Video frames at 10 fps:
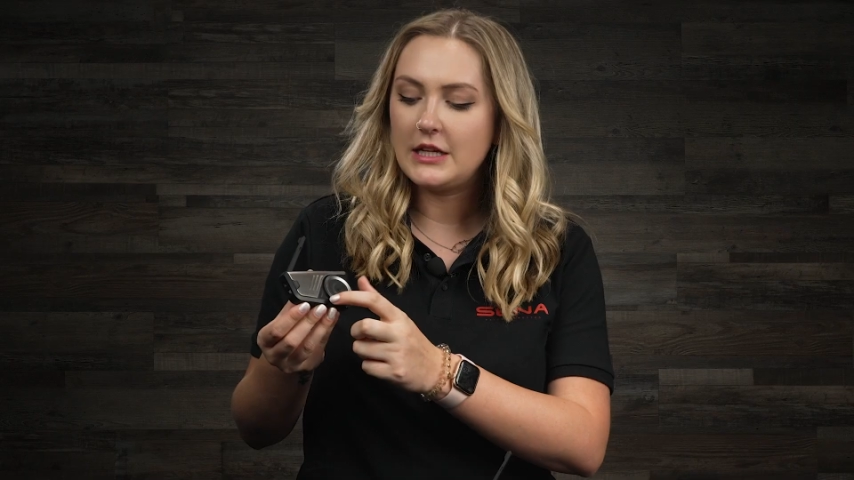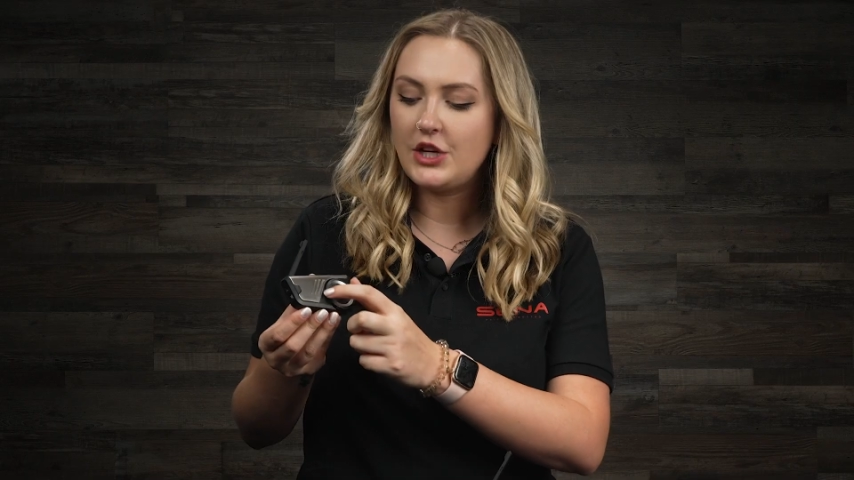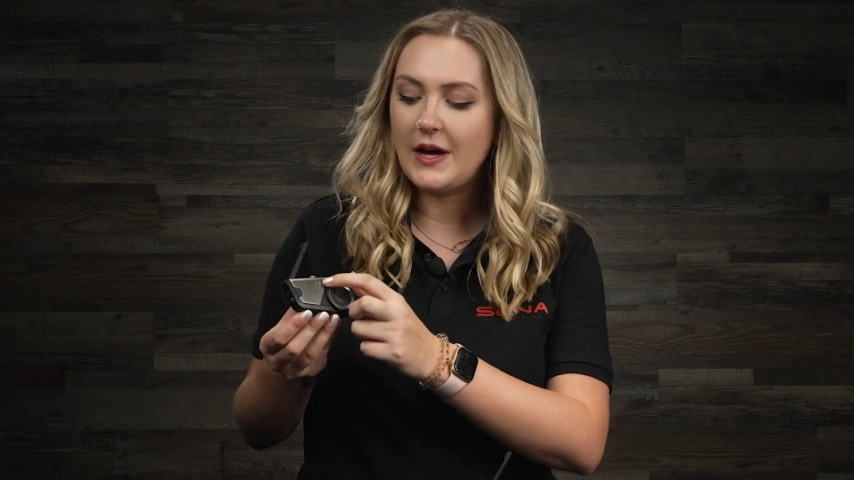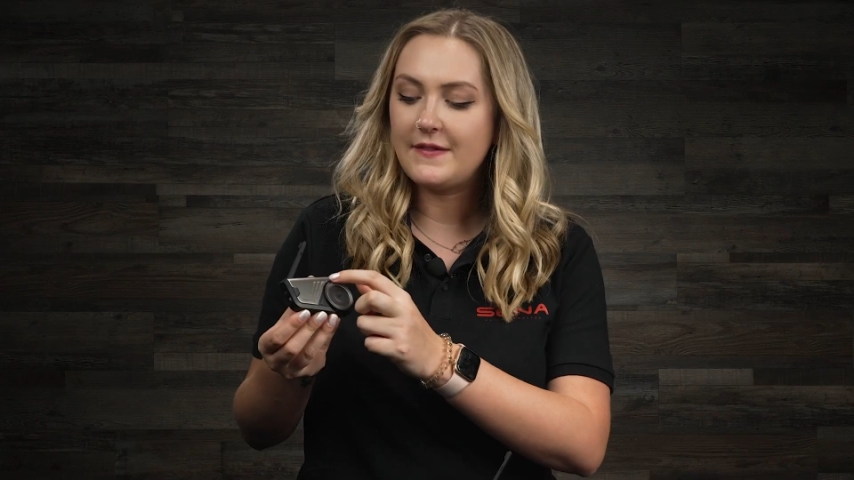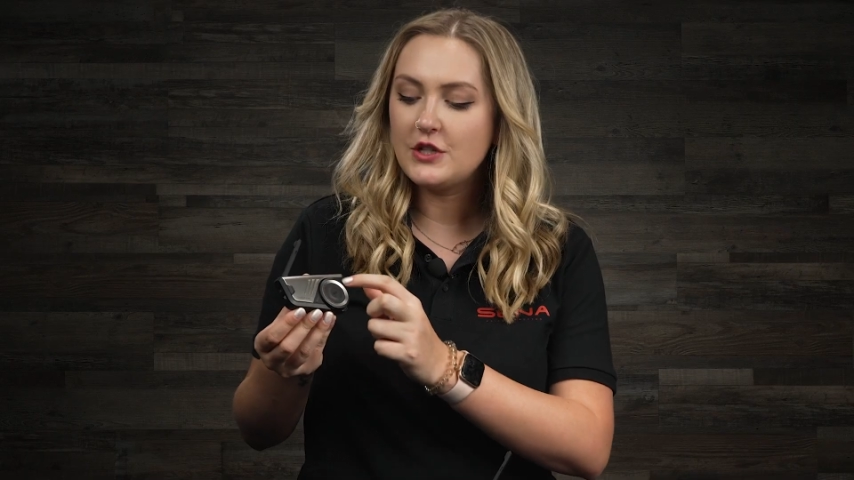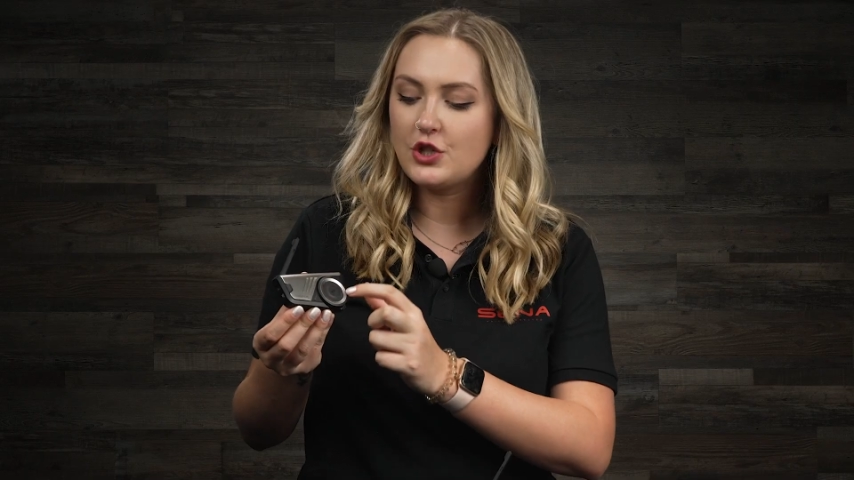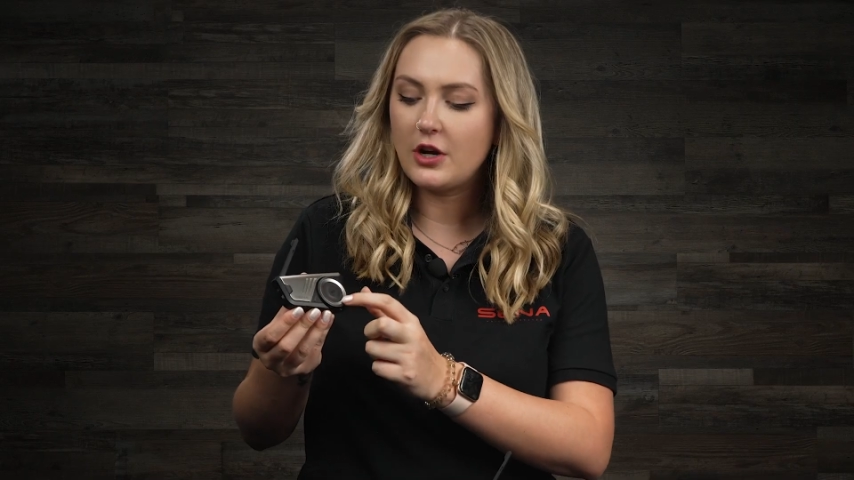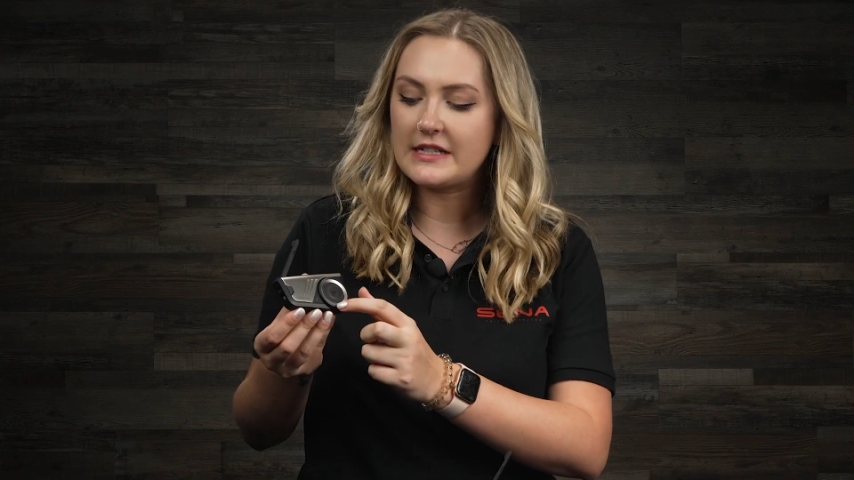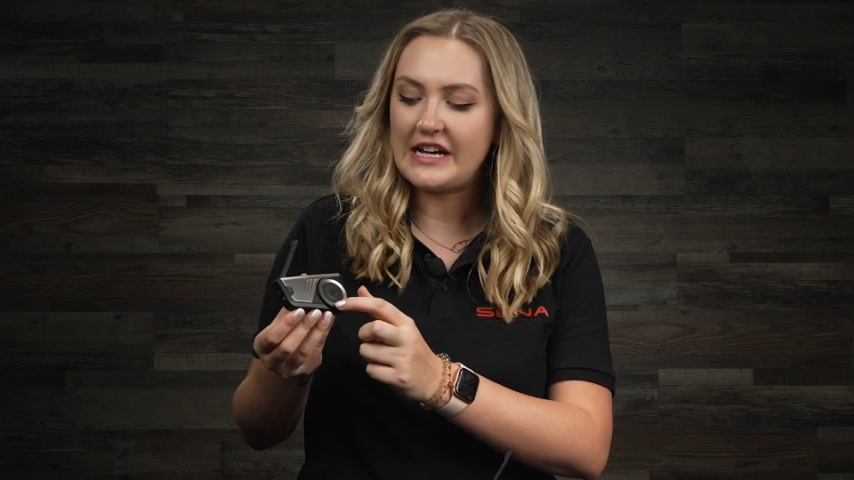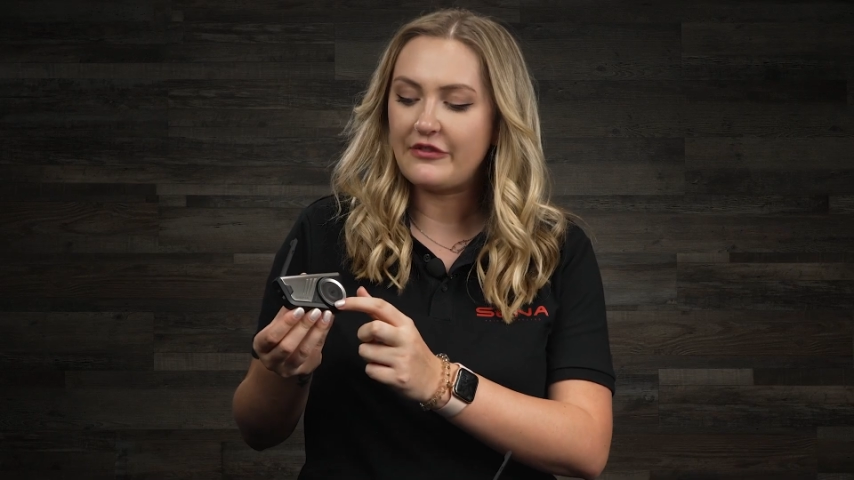then you have the
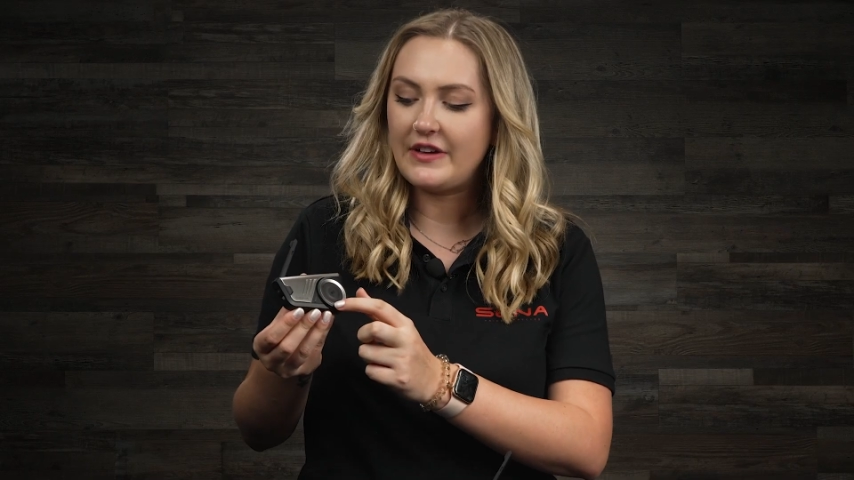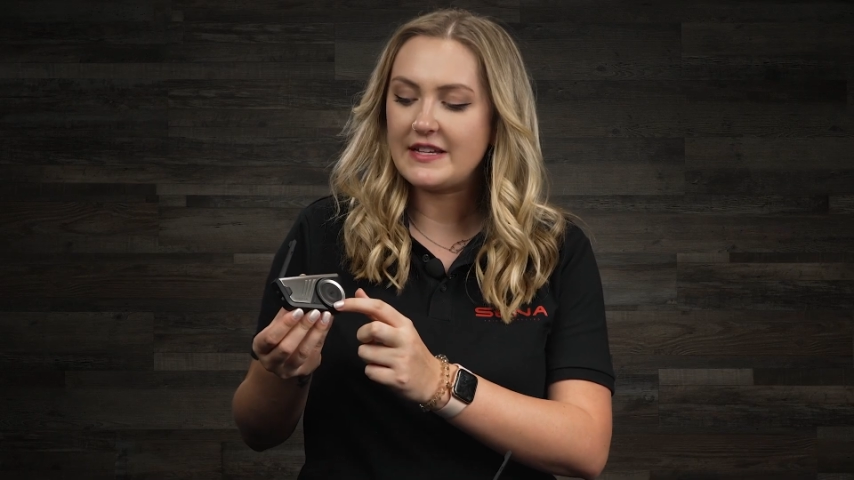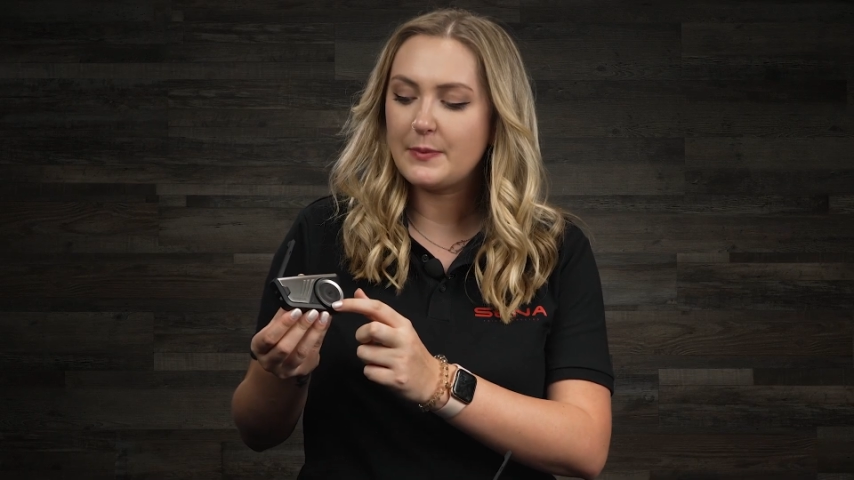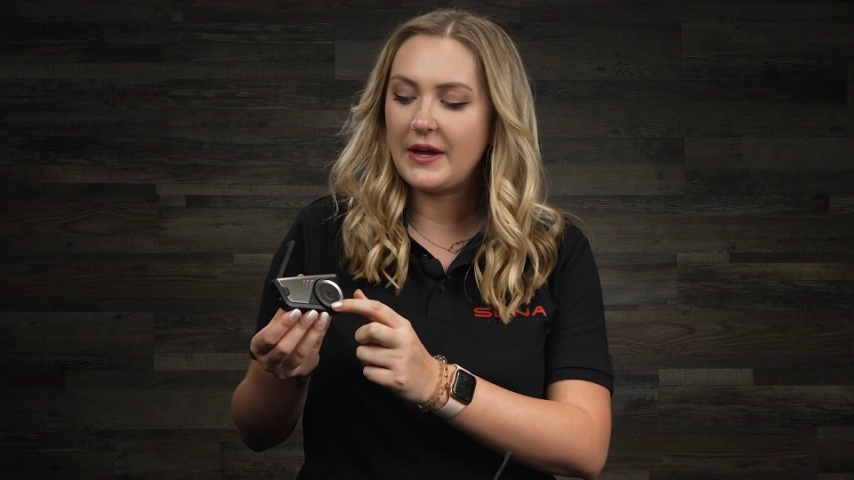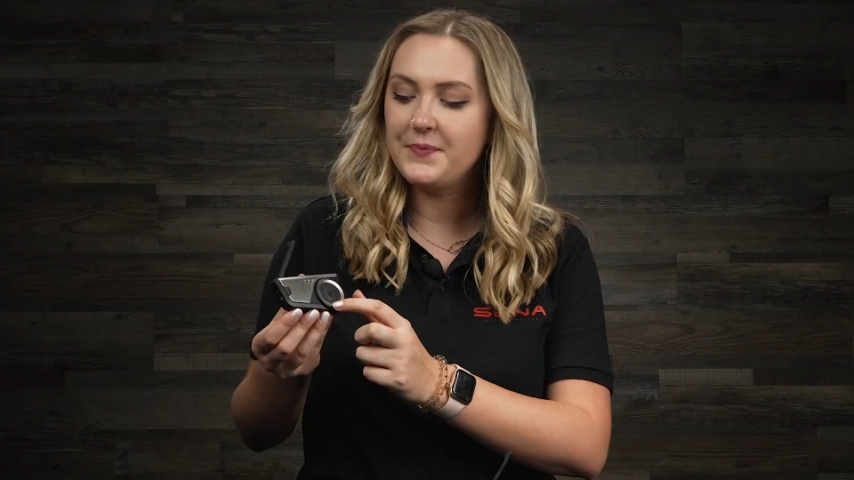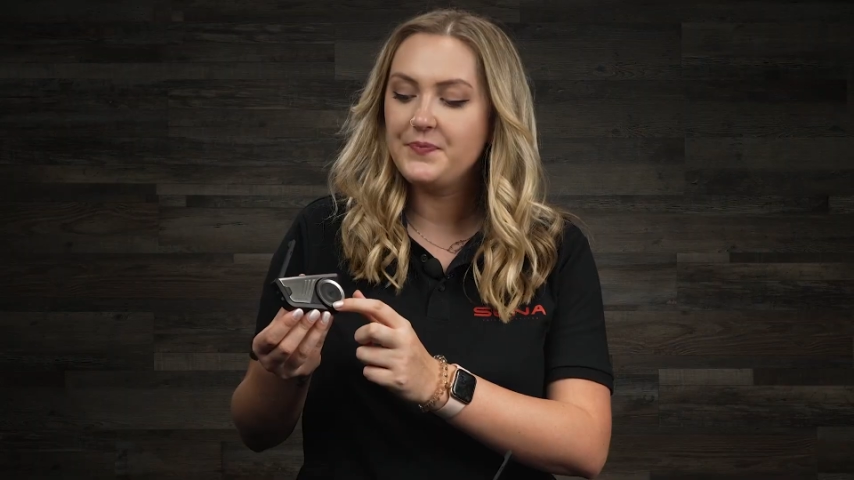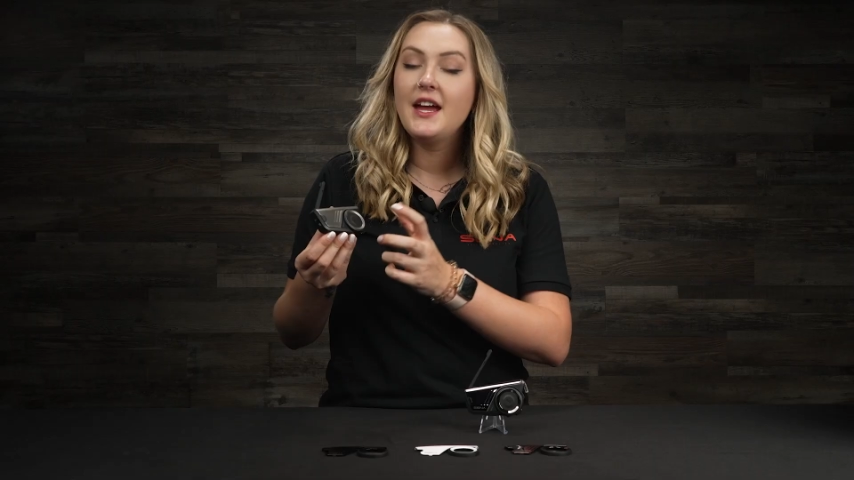jog dial faceplate.